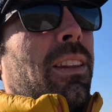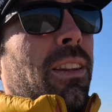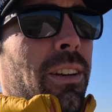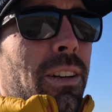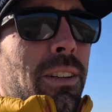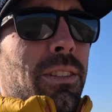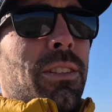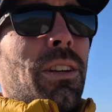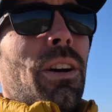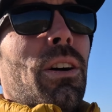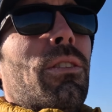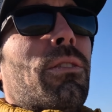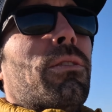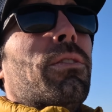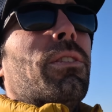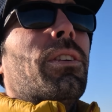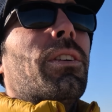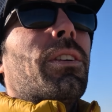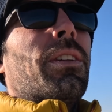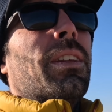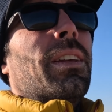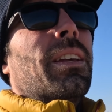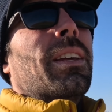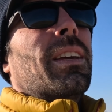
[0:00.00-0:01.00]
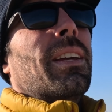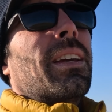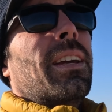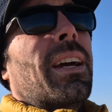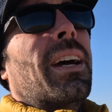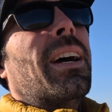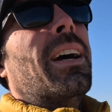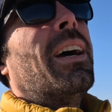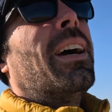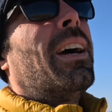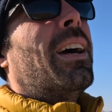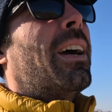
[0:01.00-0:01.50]
looked over the
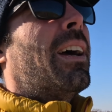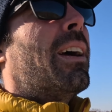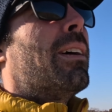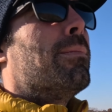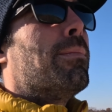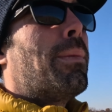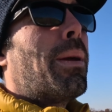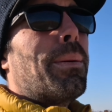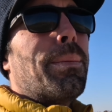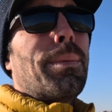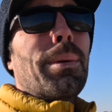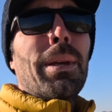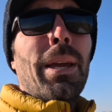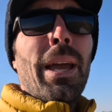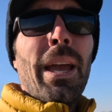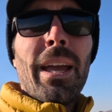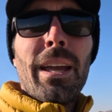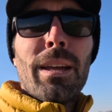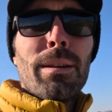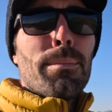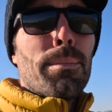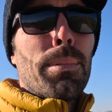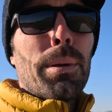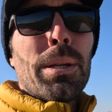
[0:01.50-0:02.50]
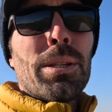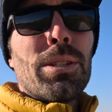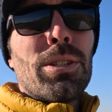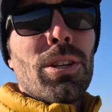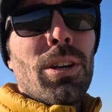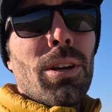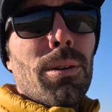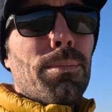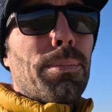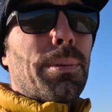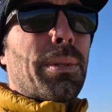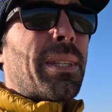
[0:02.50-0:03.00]
maybe 8
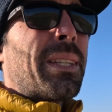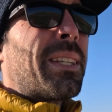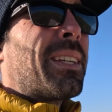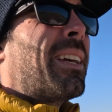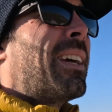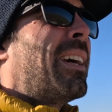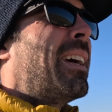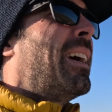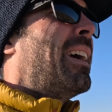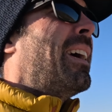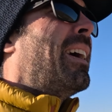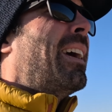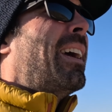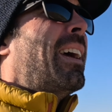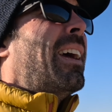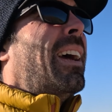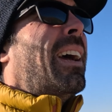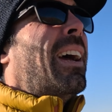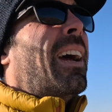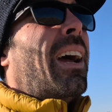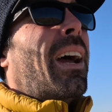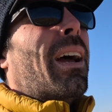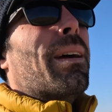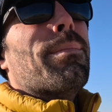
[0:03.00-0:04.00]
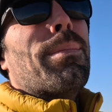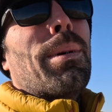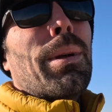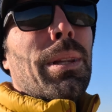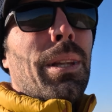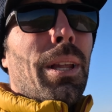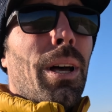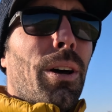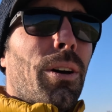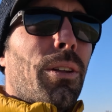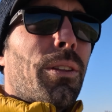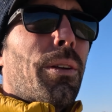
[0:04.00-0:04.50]
bishops, and
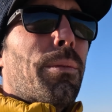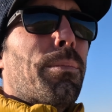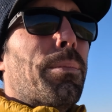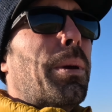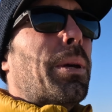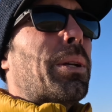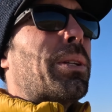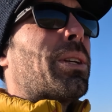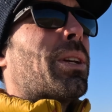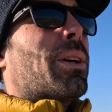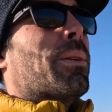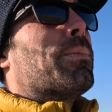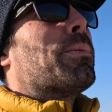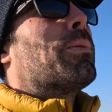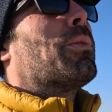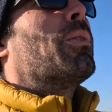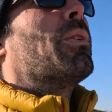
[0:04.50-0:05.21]
below the bishops